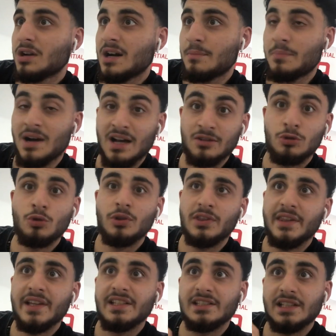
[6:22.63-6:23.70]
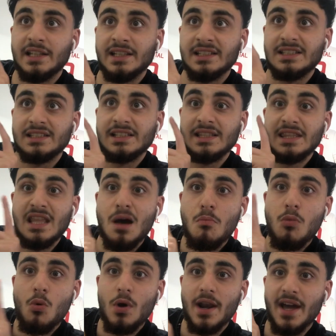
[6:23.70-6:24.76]
but I do think his
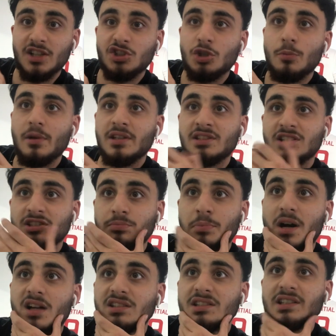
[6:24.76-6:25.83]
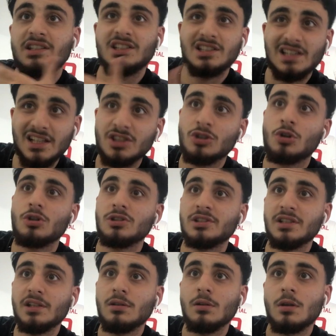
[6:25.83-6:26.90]
number one attribute is his passing /
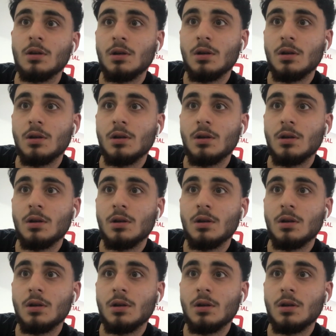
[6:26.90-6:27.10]
crossing.